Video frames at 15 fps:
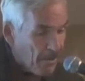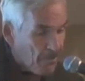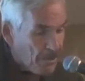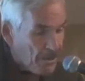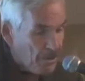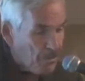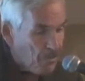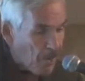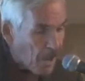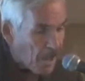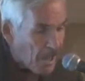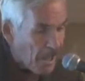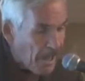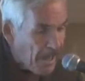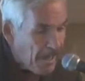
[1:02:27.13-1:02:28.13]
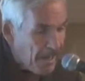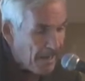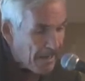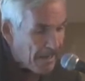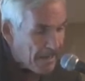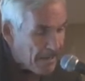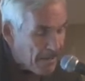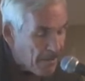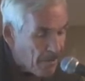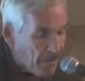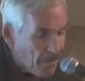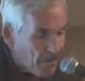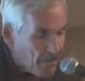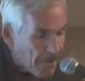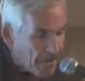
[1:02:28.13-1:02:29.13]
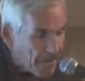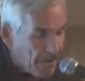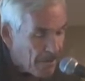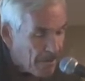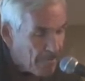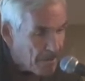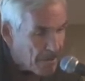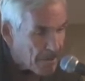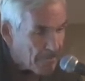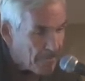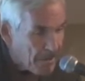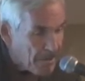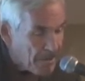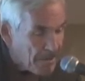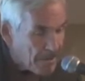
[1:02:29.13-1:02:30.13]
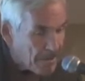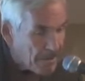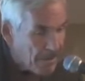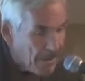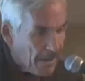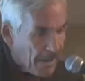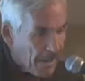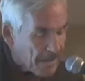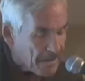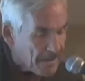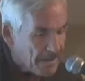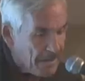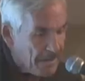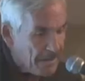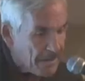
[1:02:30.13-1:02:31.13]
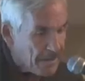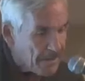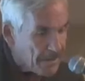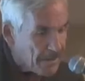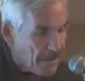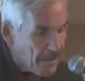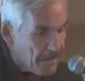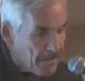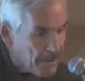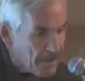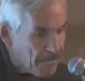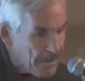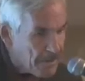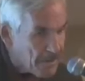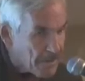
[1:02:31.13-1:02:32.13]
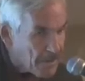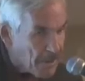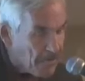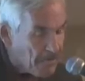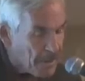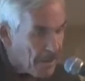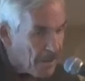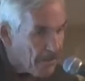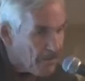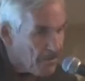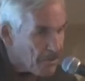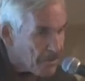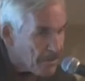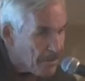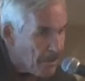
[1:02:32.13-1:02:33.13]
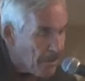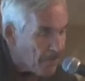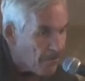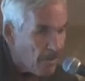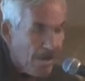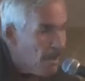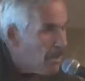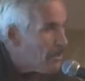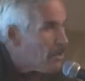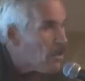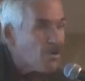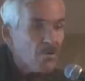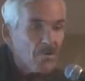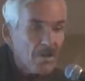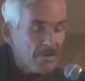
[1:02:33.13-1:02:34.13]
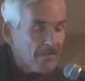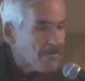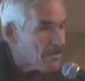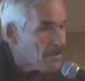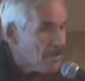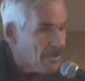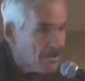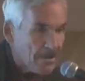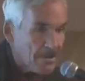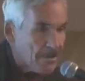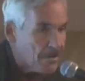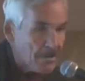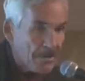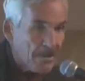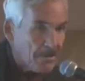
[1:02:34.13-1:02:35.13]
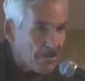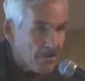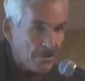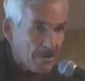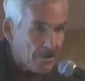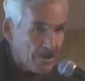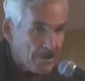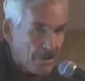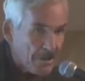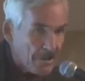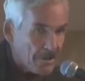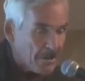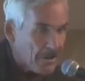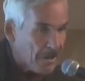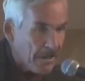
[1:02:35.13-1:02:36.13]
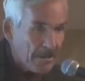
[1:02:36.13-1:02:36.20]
When you align with time and space, and see time and space as coming out of yourself, your whole life is, is, is going to change.